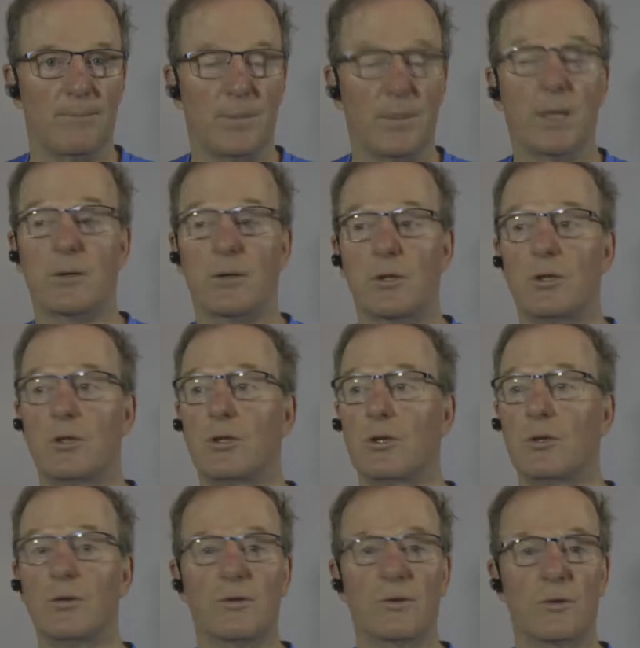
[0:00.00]
Because the
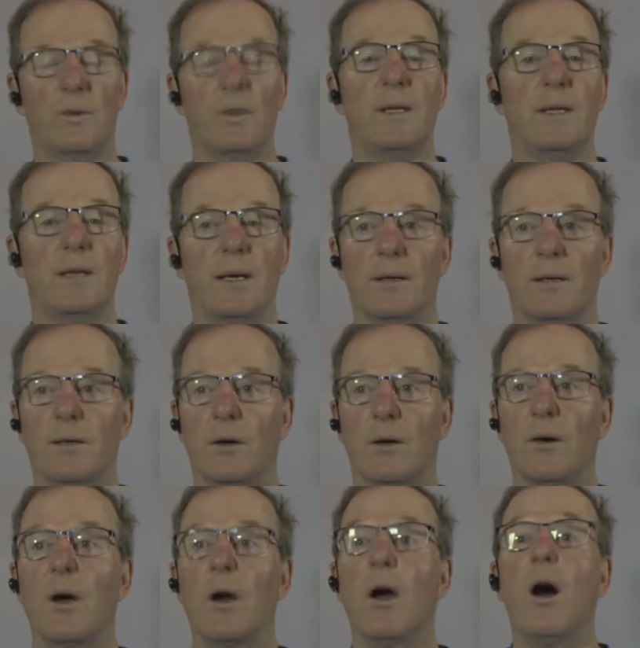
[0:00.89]
Jews would read that and
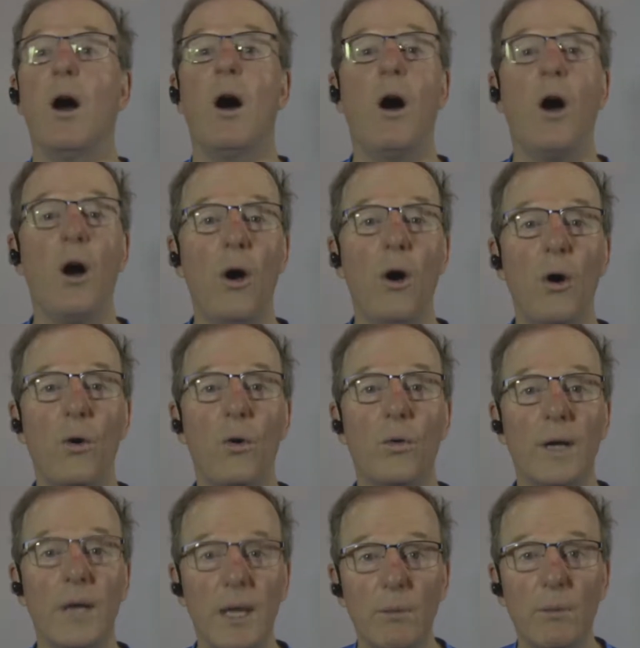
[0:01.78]
go,
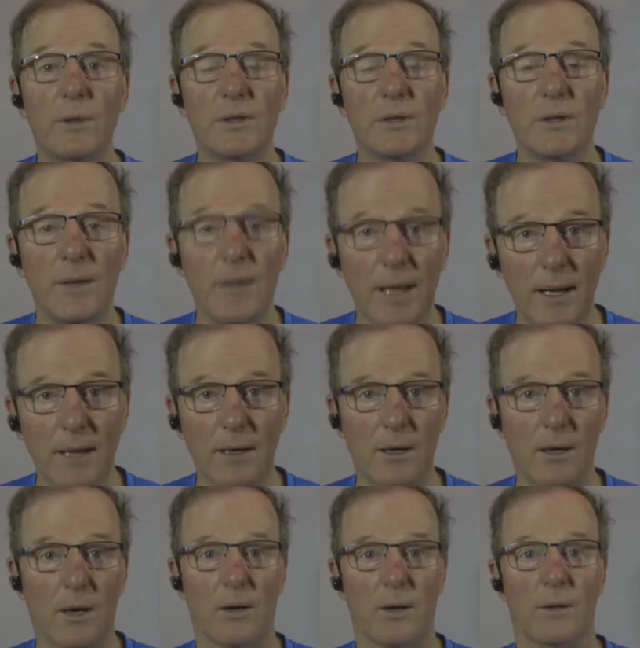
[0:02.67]
oh, he was in that
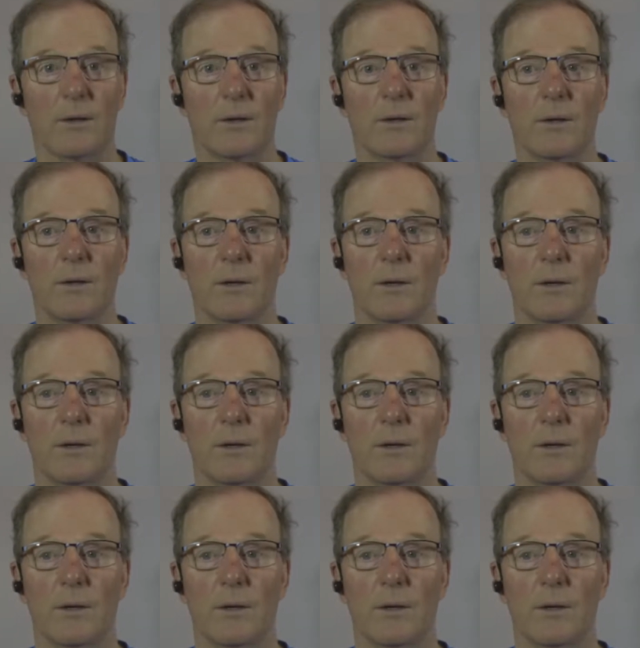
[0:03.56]
garden.